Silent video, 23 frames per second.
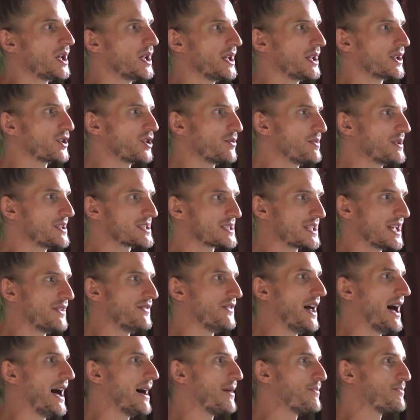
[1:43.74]
It could be
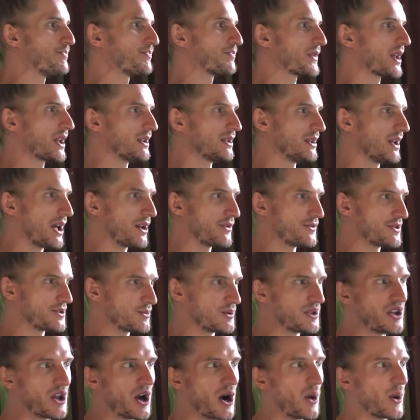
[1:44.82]
said that life as
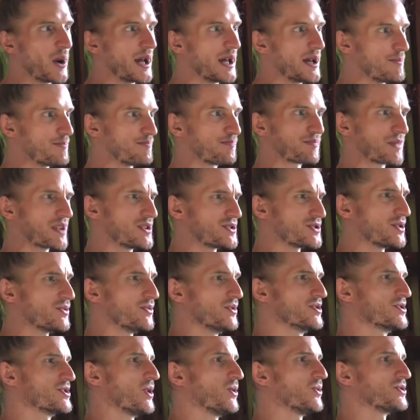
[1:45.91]
we know it is the
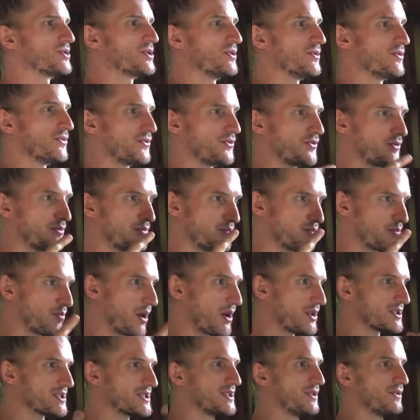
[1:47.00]
result of
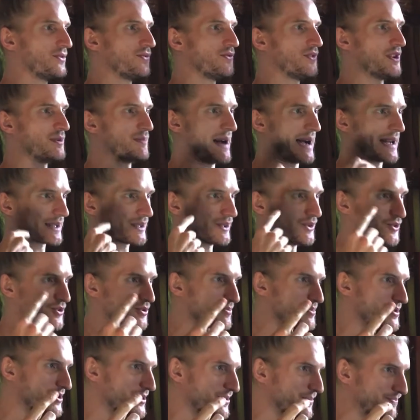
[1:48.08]
positive feedback
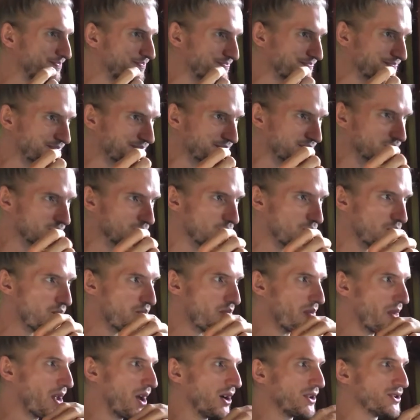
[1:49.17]
loops.
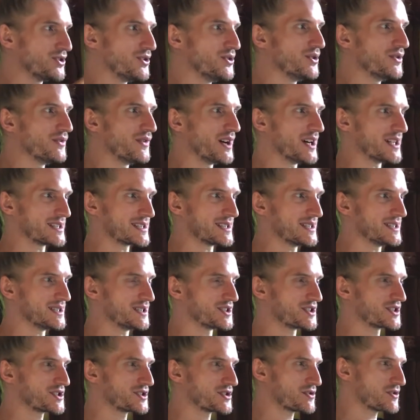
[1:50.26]
Our universe
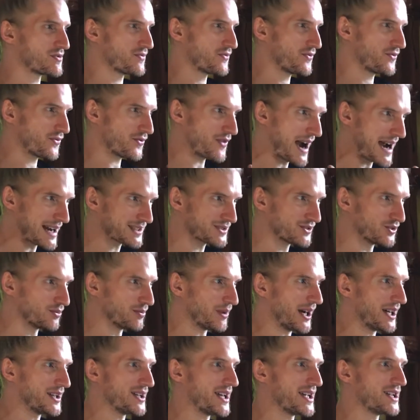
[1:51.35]
is fractal
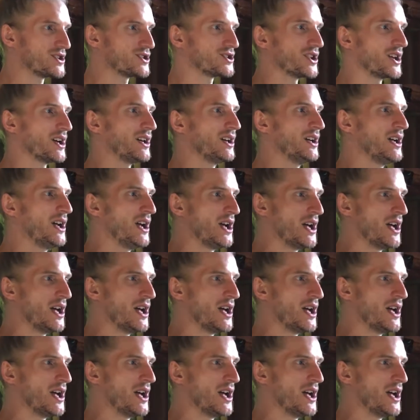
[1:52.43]
by nature.